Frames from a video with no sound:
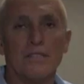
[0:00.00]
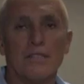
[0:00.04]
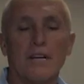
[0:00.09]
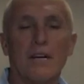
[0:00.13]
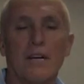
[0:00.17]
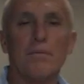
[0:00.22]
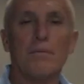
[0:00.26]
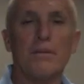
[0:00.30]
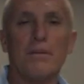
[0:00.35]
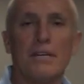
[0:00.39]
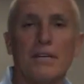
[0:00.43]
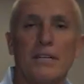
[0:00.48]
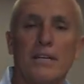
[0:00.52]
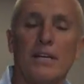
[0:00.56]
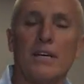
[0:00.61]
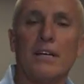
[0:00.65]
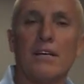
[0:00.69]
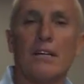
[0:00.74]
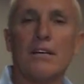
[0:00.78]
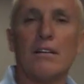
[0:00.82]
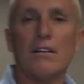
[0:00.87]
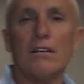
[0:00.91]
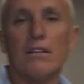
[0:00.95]
company,
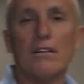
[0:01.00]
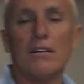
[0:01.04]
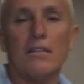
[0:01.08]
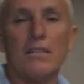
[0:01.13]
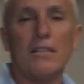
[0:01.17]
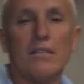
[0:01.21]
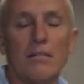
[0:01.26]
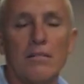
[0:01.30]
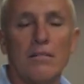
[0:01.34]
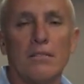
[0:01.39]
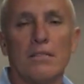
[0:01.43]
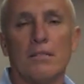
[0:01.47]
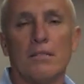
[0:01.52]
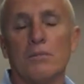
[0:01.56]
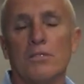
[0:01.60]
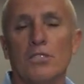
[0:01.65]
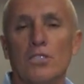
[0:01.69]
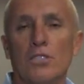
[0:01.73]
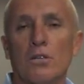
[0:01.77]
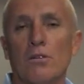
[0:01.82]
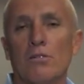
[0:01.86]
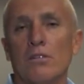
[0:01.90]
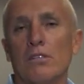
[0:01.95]
and clearly the
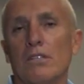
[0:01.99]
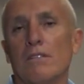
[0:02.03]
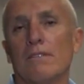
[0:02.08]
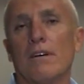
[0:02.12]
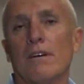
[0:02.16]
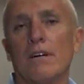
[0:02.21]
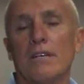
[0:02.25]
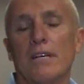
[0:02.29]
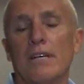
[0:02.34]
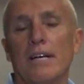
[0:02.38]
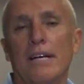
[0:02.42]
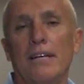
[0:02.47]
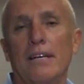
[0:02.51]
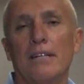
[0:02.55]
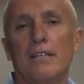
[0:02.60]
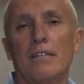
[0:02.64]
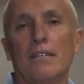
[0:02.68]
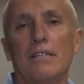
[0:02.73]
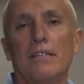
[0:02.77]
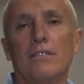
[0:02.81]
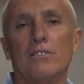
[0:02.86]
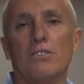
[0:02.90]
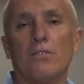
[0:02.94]
majority of our data
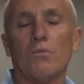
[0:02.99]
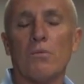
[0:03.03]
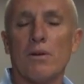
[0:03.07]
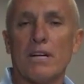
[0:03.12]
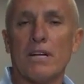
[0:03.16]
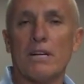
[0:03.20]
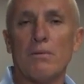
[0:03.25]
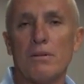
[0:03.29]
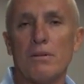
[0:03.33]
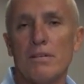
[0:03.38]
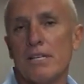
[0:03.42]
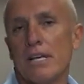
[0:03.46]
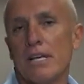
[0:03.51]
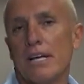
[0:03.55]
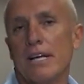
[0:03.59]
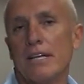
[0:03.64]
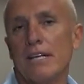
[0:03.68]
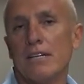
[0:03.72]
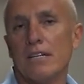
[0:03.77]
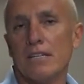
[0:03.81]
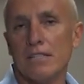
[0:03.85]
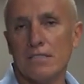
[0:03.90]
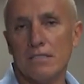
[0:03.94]
is already retained